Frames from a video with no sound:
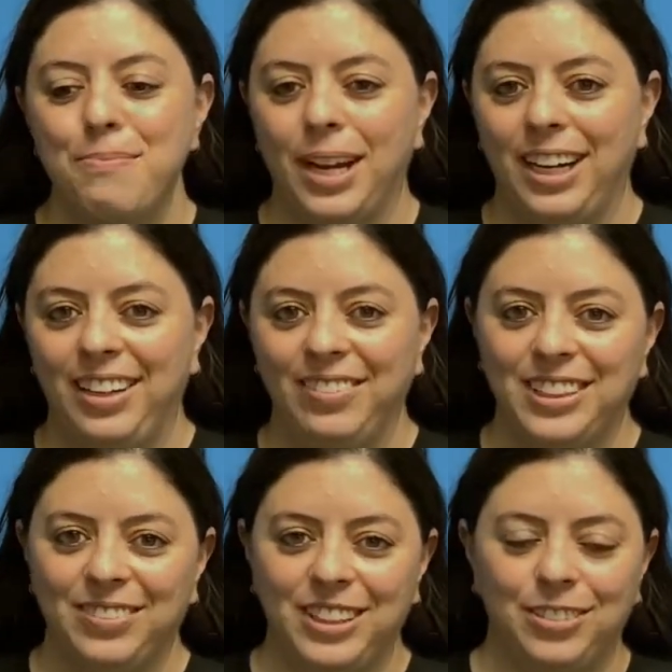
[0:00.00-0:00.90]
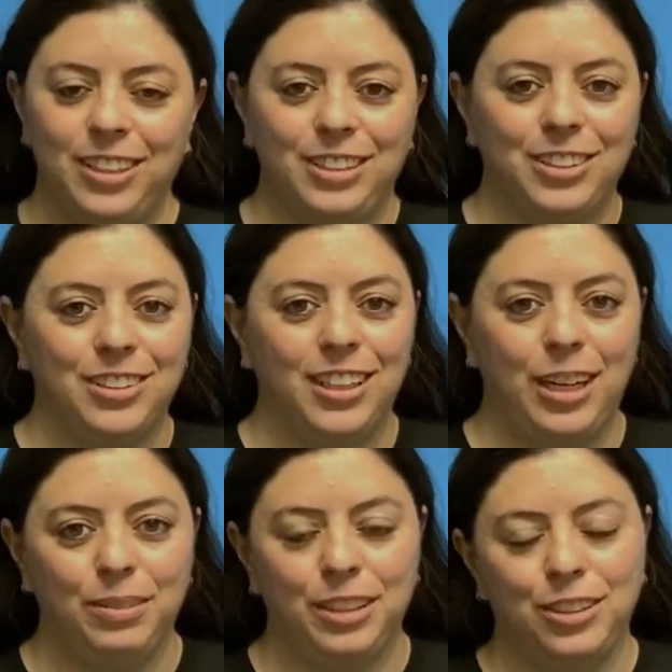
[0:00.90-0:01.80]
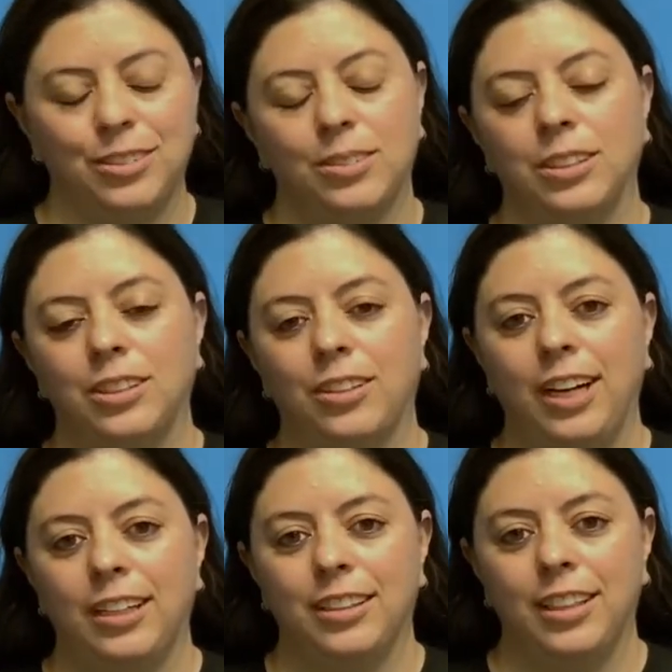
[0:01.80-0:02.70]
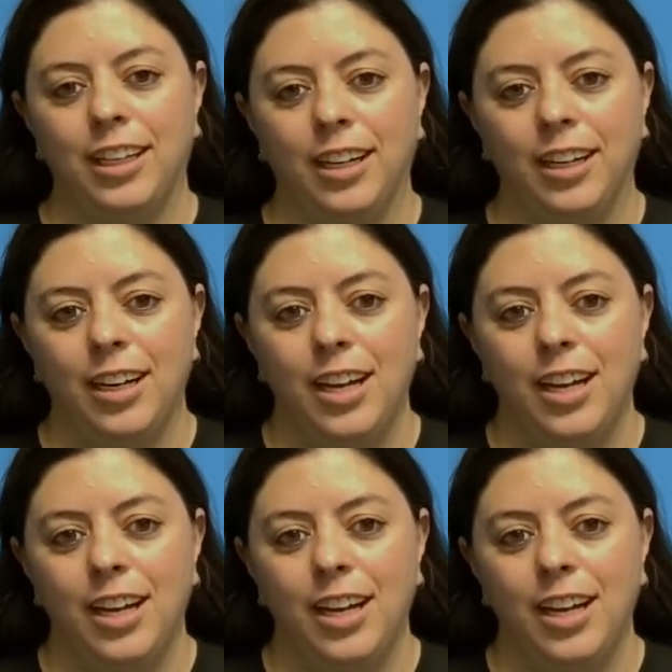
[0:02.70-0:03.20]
My name is Miss Rachel and I'm the Children's Director here.